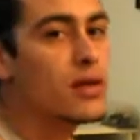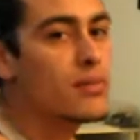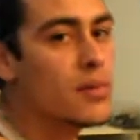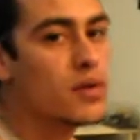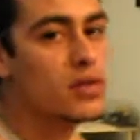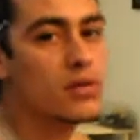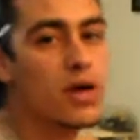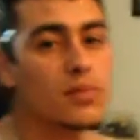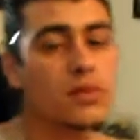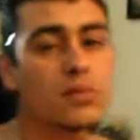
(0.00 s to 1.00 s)
Maybe this will help
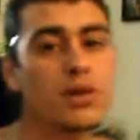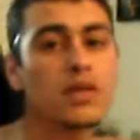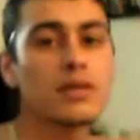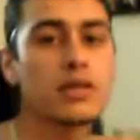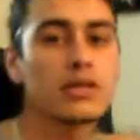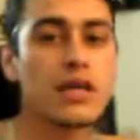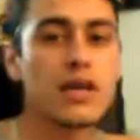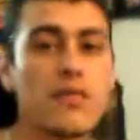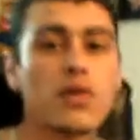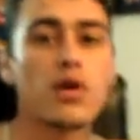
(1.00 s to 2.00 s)
somebody, because I didn't have
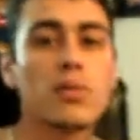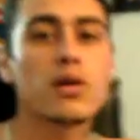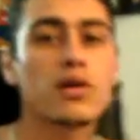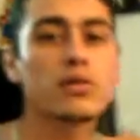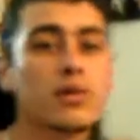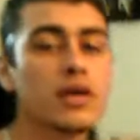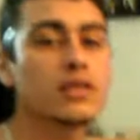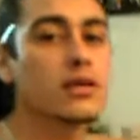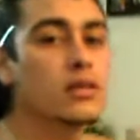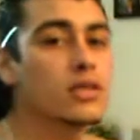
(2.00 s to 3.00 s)
no help along the way. I did
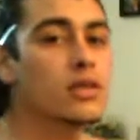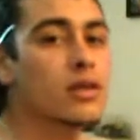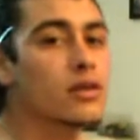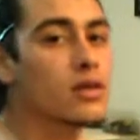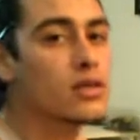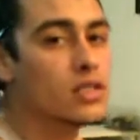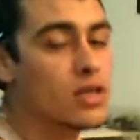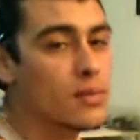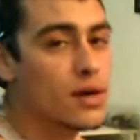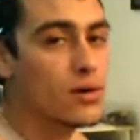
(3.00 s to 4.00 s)
all this shit, learned all this shit on
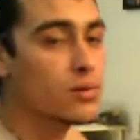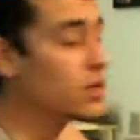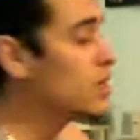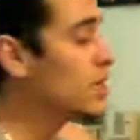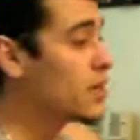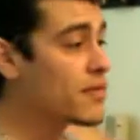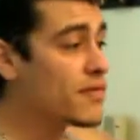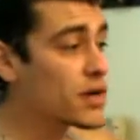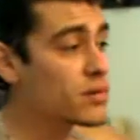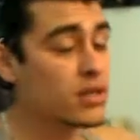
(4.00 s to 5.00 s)
my own. Been
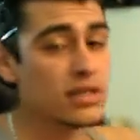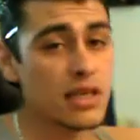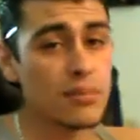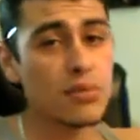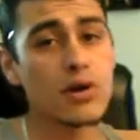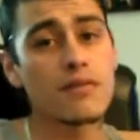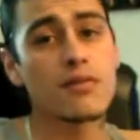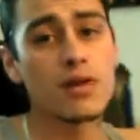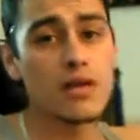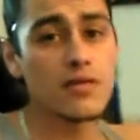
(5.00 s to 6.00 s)
fucking with the same program for
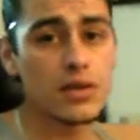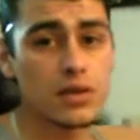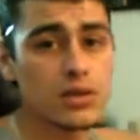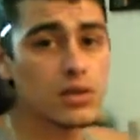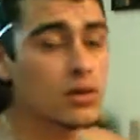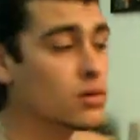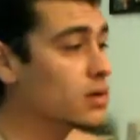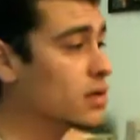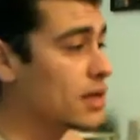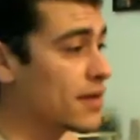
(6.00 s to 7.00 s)
11 years, so
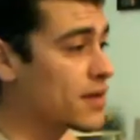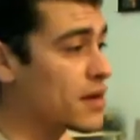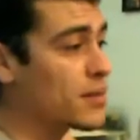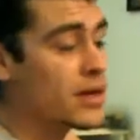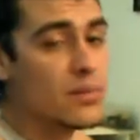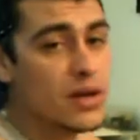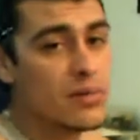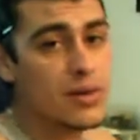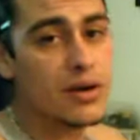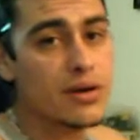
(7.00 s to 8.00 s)
I've gotten better and better and
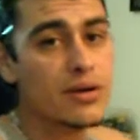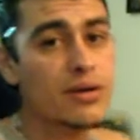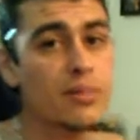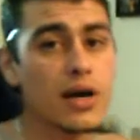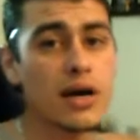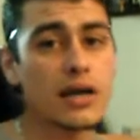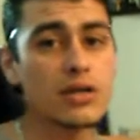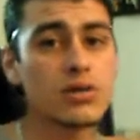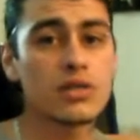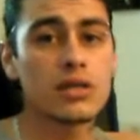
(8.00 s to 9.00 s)
about how to
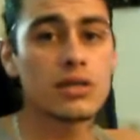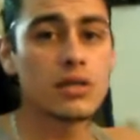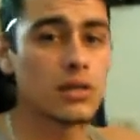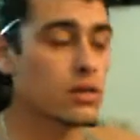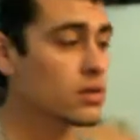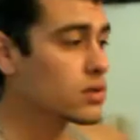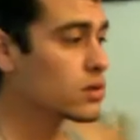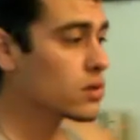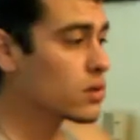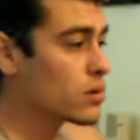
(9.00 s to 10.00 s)
use it.
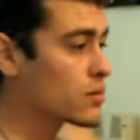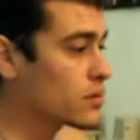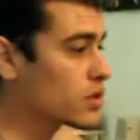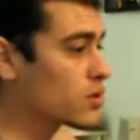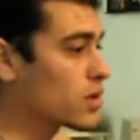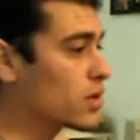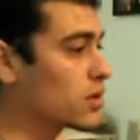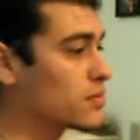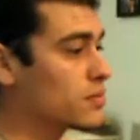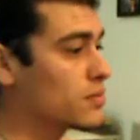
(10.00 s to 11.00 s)
So just
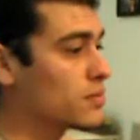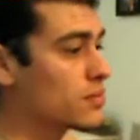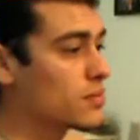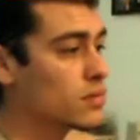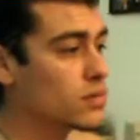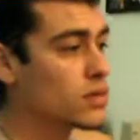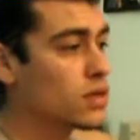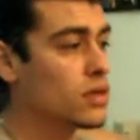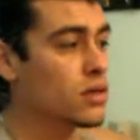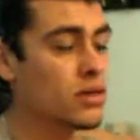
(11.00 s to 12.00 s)
wanted to
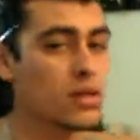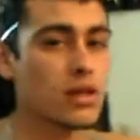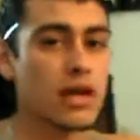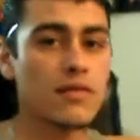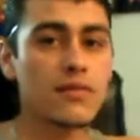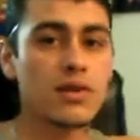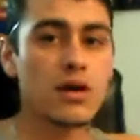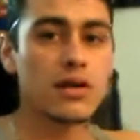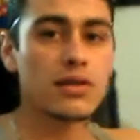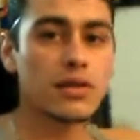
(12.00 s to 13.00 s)
look out for y'all
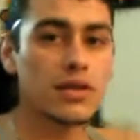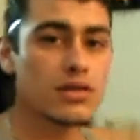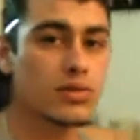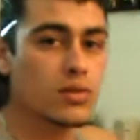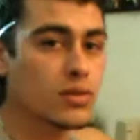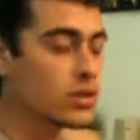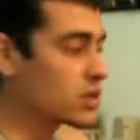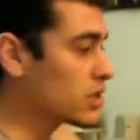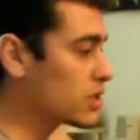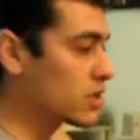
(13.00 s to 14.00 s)
out there that's doing the music and
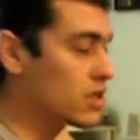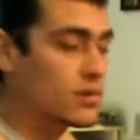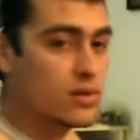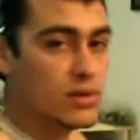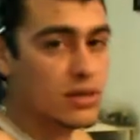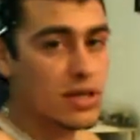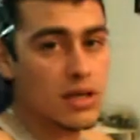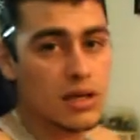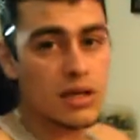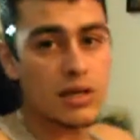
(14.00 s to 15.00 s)
shit. Keep doing your
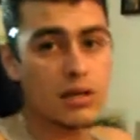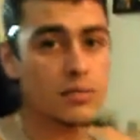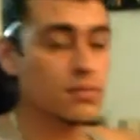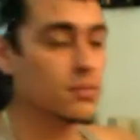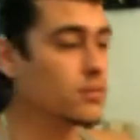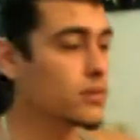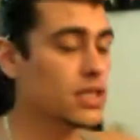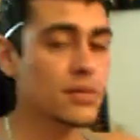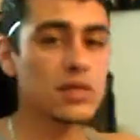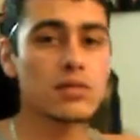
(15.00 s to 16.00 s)
thing, and send
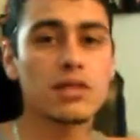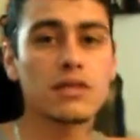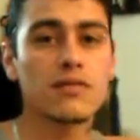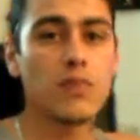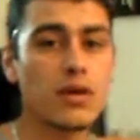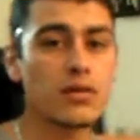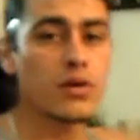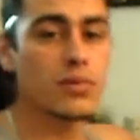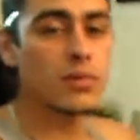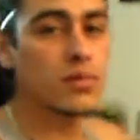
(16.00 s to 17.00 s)
me some links if you want them. I'll
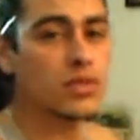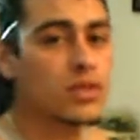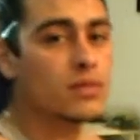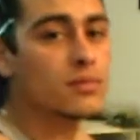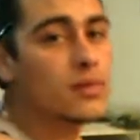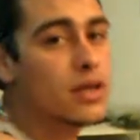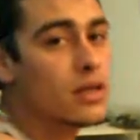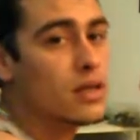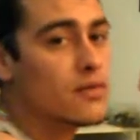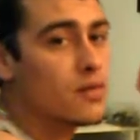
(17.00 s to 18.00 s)
bump your shit. And
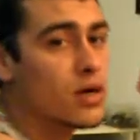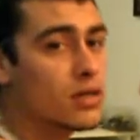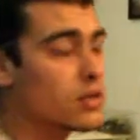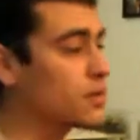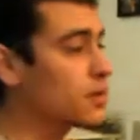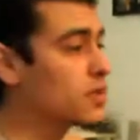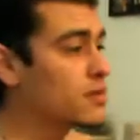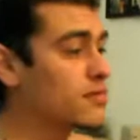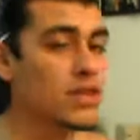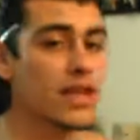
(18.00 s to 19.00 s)
if you want to send me some
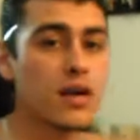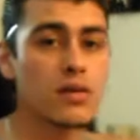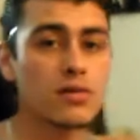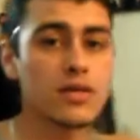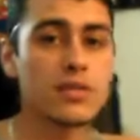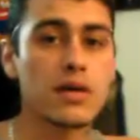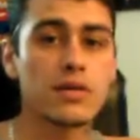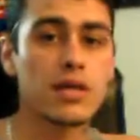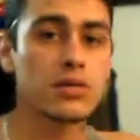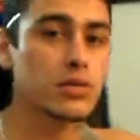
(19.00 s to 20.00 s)
free downloads, I'm down with
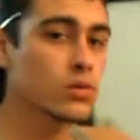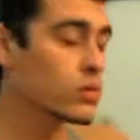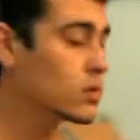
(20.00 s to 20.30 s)
that too.